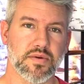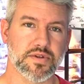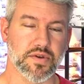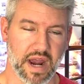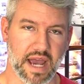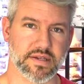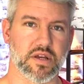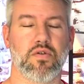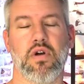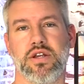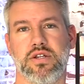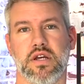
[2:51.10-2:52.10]
So I asked the
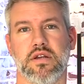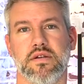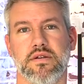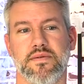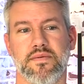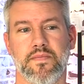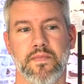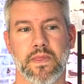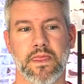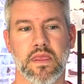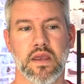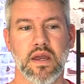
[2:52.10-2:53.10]
question
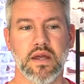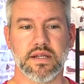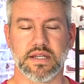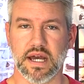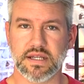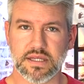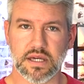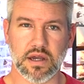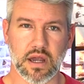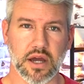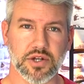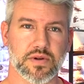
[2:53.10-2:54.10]
Does the
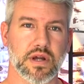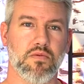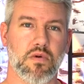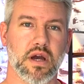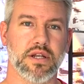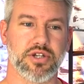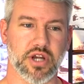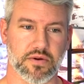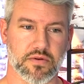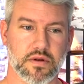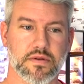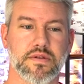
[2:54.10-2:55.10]
country want
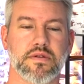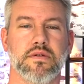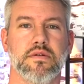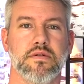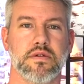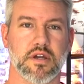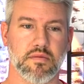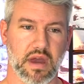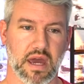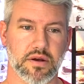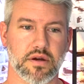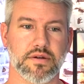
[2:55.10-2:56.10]
generals,
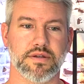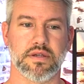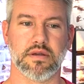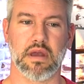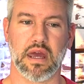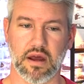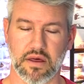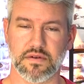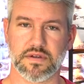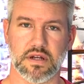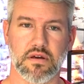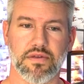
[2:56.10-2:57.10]
commanders, and
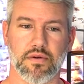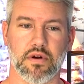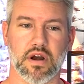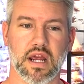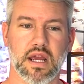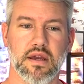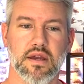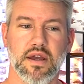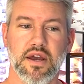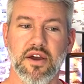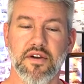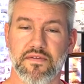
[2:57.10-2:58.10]
others in authority
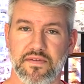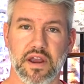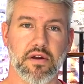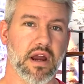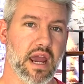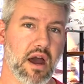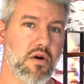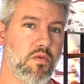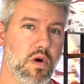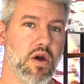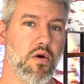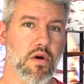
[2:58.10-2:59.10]
figuring out
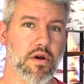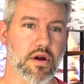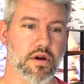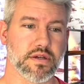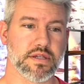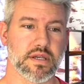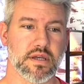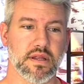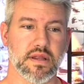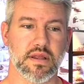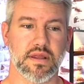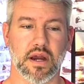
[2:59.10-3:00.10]
what orders
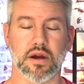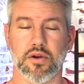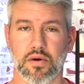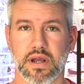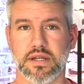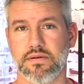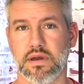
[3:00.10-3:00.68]
they're going to